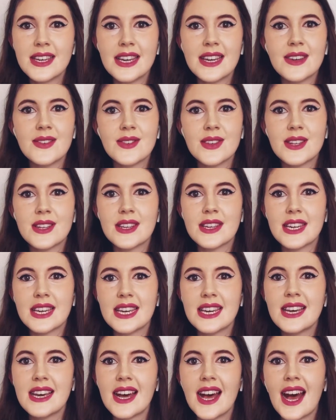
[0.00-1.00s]
If you're new
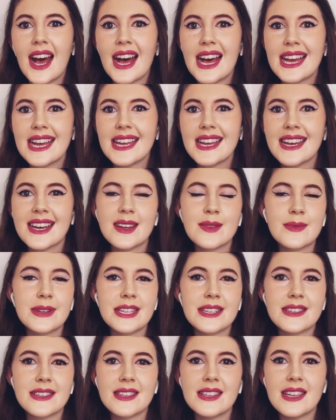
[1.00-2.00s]
here, hi, I'm
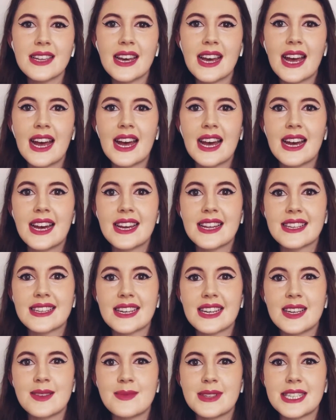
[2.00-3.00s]
Rachel and
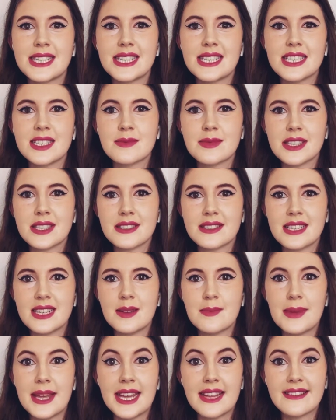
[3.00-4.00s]
I'm an
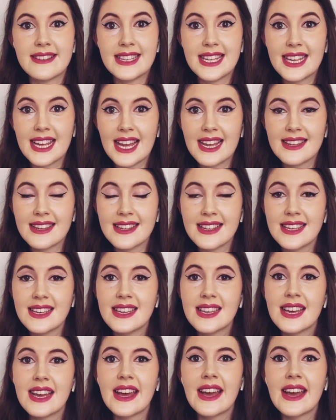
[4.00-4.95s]
Egyptology PhD candidate,